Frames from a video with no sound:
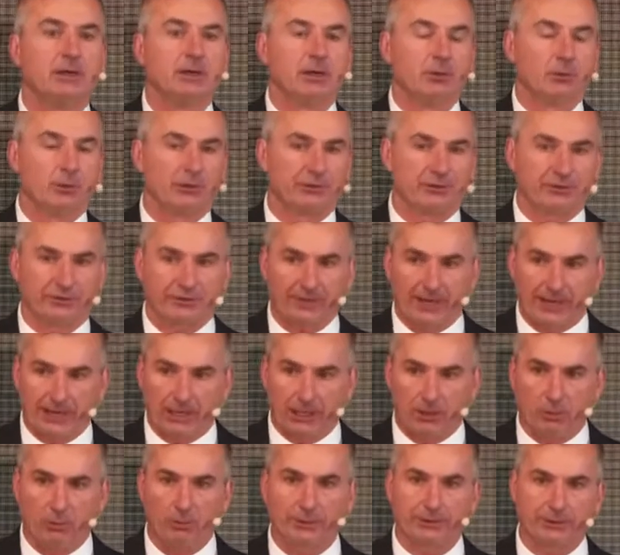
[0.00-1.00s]
which is
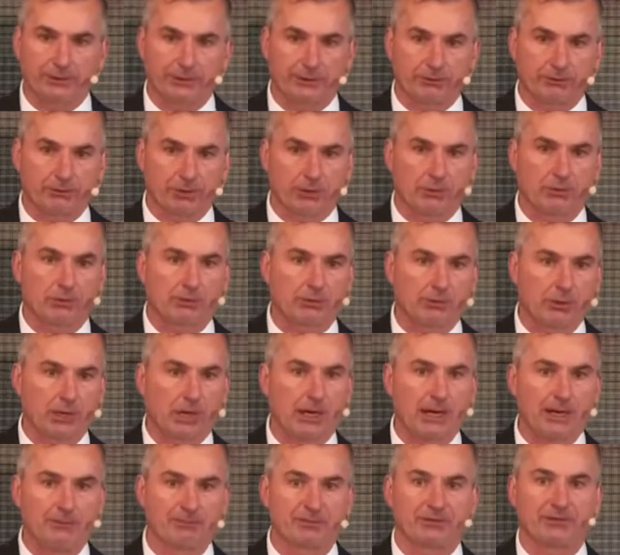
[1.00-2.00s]
how we can grow
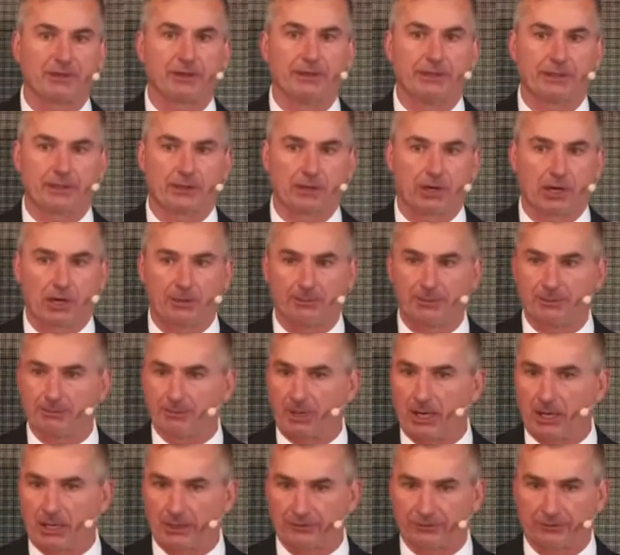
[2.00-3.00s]
crops in a carbon
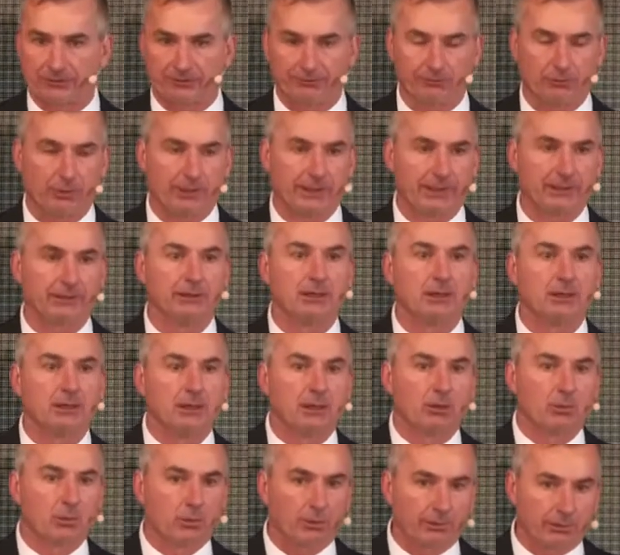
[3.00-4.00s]
positive way
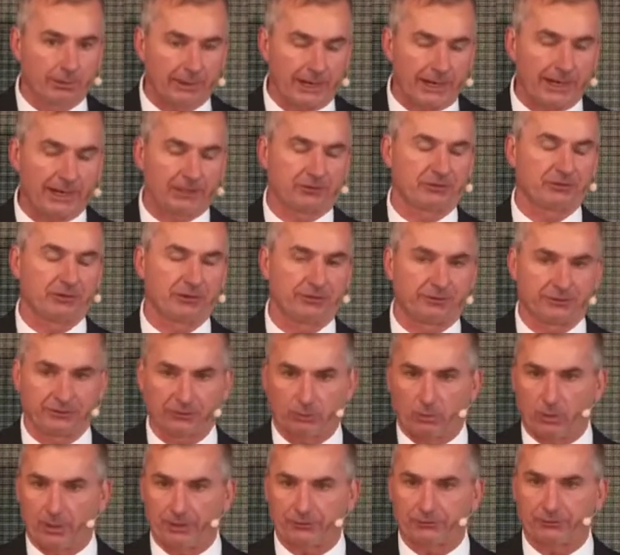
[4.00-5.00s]
where we're actually
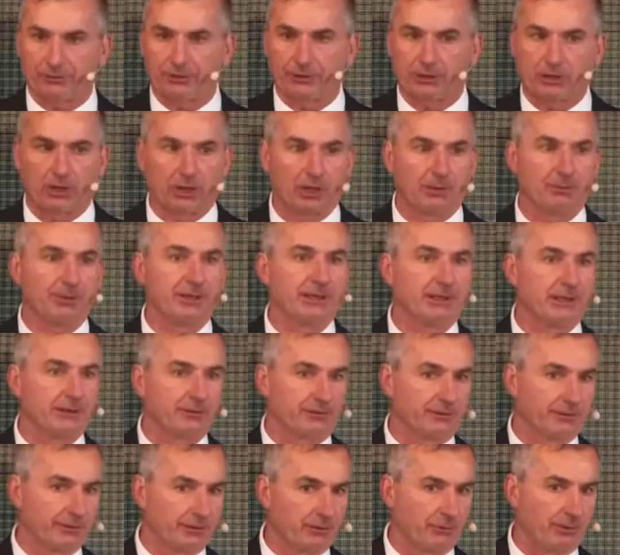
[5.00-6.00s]
sequestering carbon
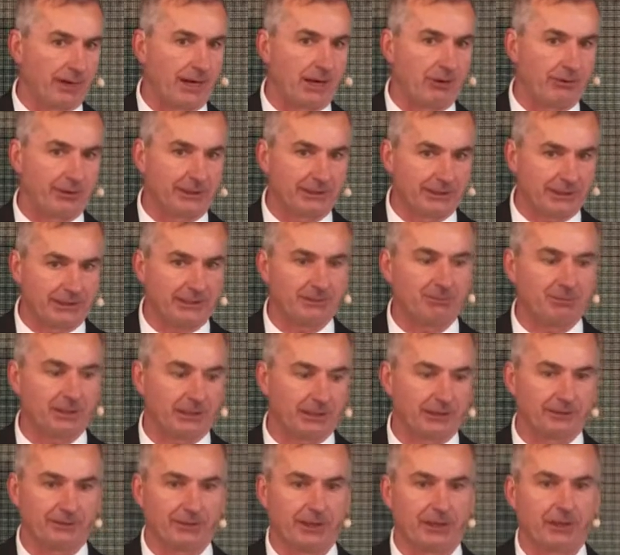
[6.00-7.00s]
into the ground and keeping
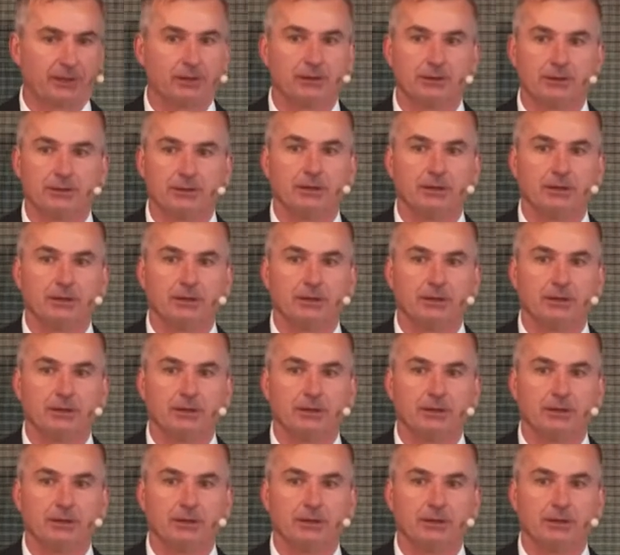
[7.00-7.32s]
it there.